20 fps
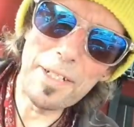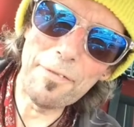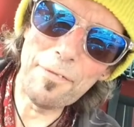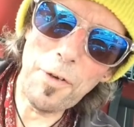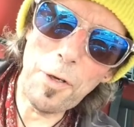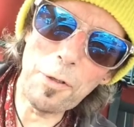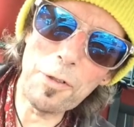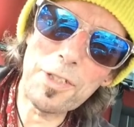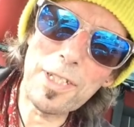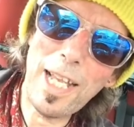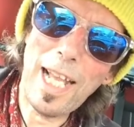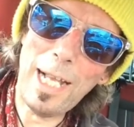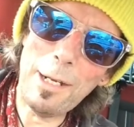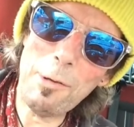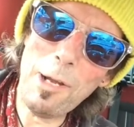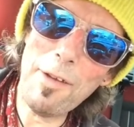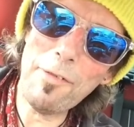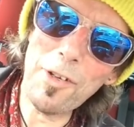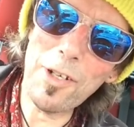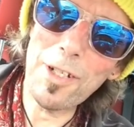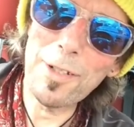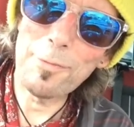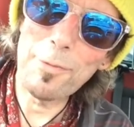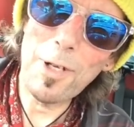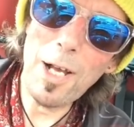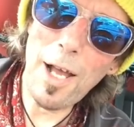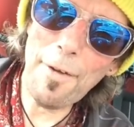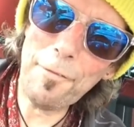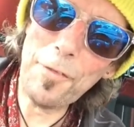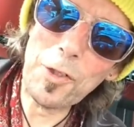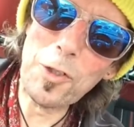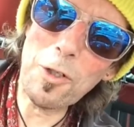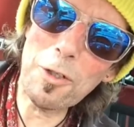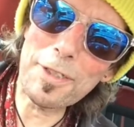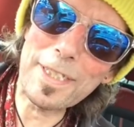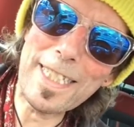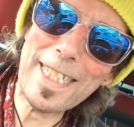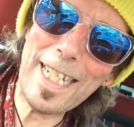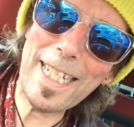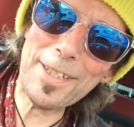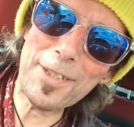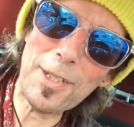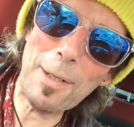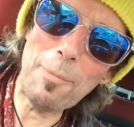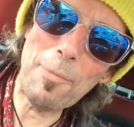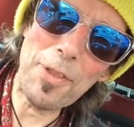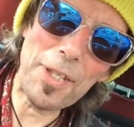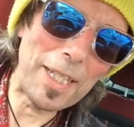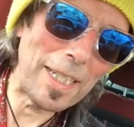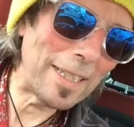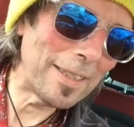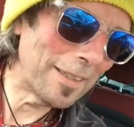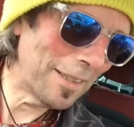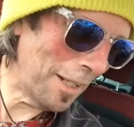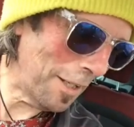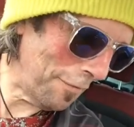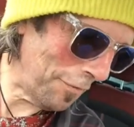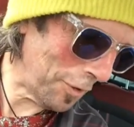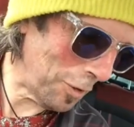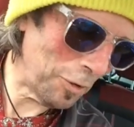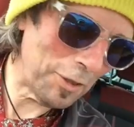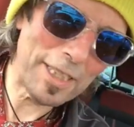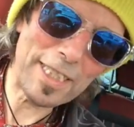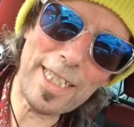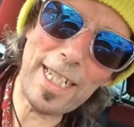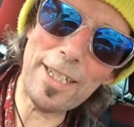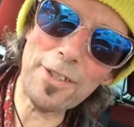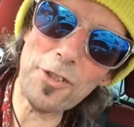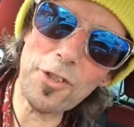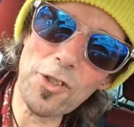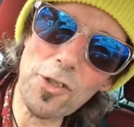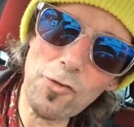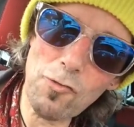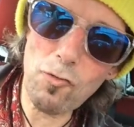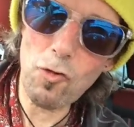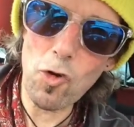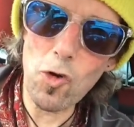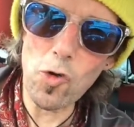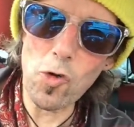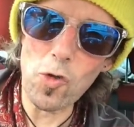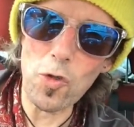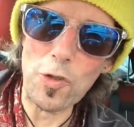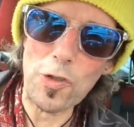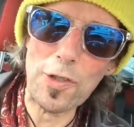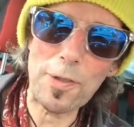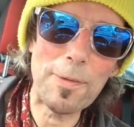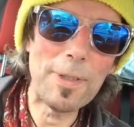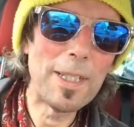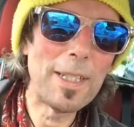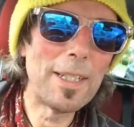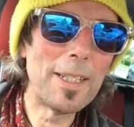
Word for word: it, folks. However, I forgot to get something. I forgot to get straws.